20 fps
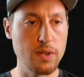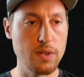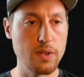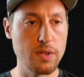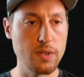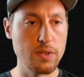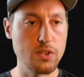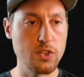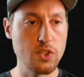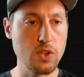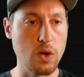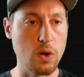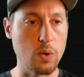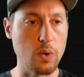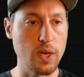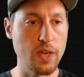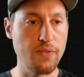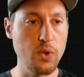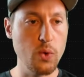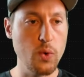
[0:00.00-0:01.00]
So
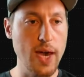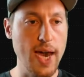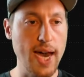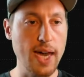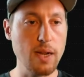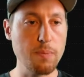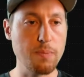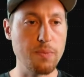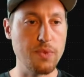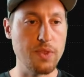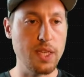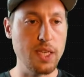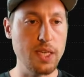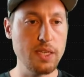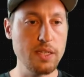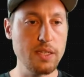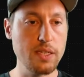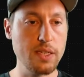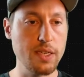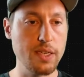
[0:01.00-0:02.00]
if you add up
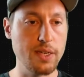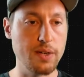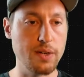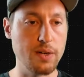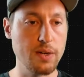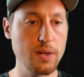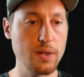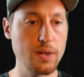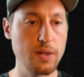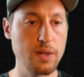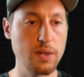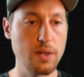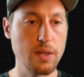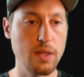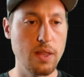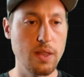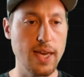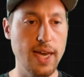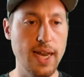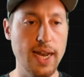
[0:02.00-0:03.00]
these here,
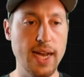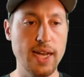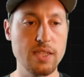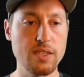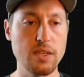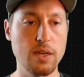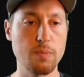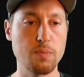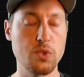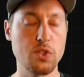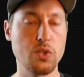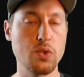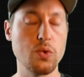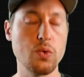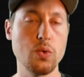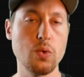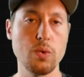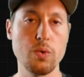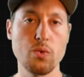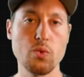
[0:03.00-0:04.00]
that adds up
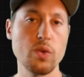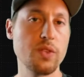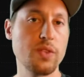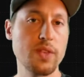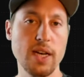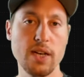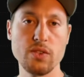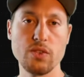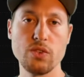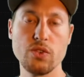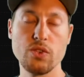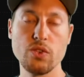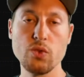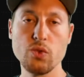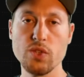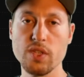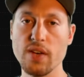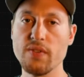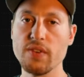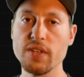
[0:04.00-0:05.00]
to
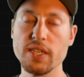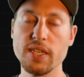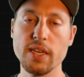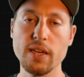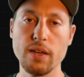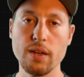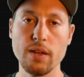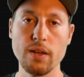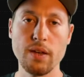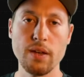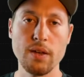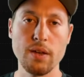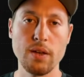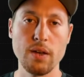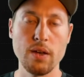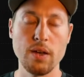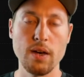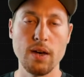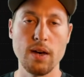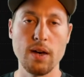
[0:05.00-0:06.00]
3,217.
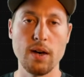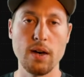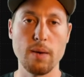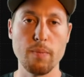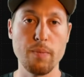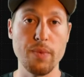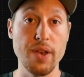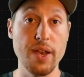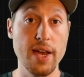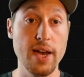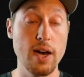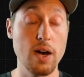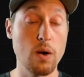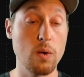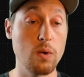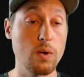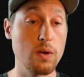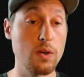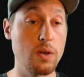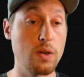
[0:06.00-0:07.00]

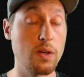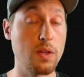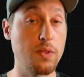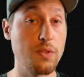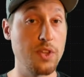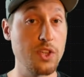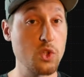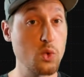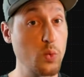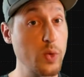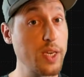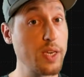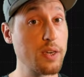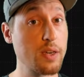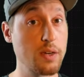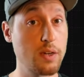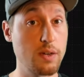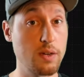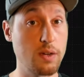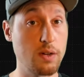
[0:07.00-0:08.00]
Now this
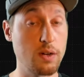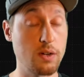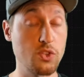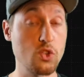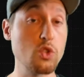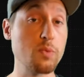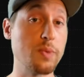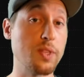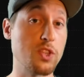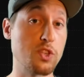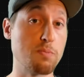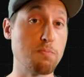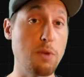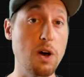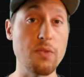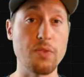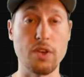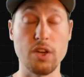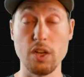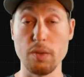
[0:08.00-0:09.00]

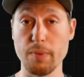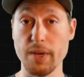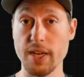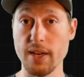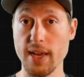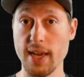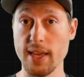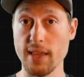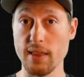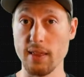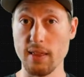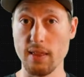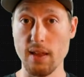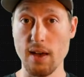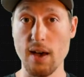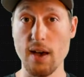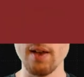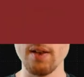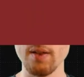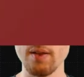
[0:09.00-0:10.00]
month could have been a
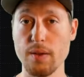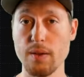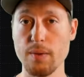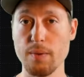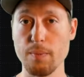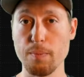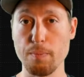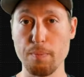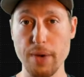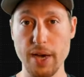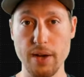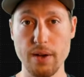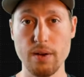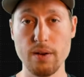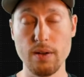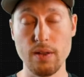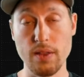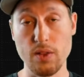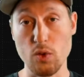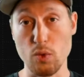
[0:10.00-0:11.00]
lot better,
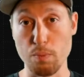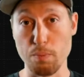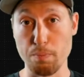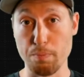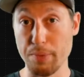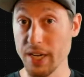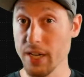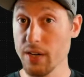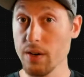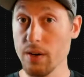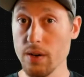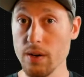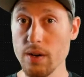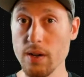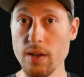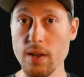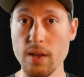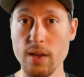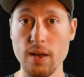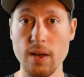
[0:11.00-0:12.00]
a little bigger,
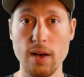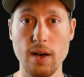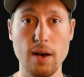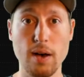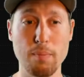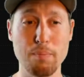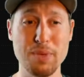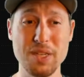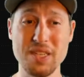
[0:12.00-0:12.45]
but